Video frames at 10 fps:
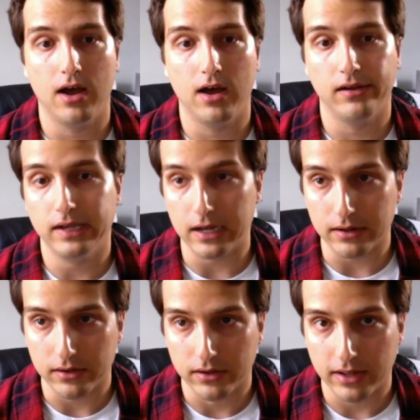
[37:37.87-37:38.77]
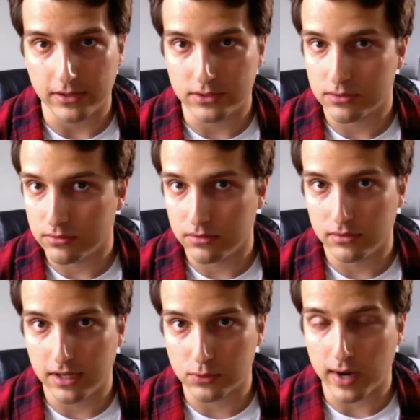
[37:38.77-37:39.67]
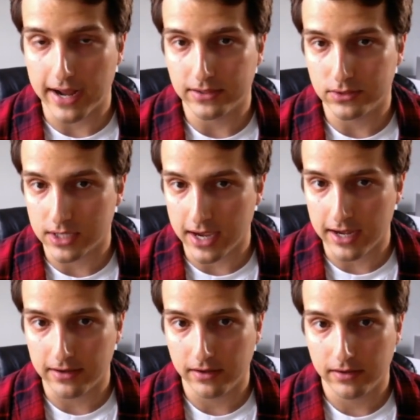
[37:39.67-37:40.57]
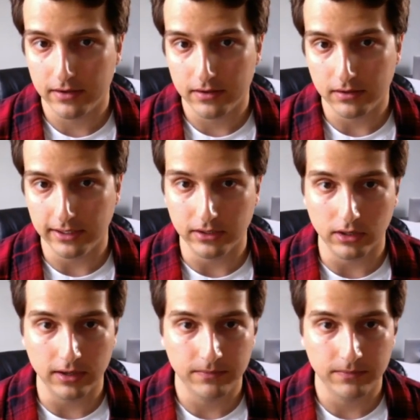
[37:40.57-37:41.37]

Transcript: yeah, that's that's what I can say legally.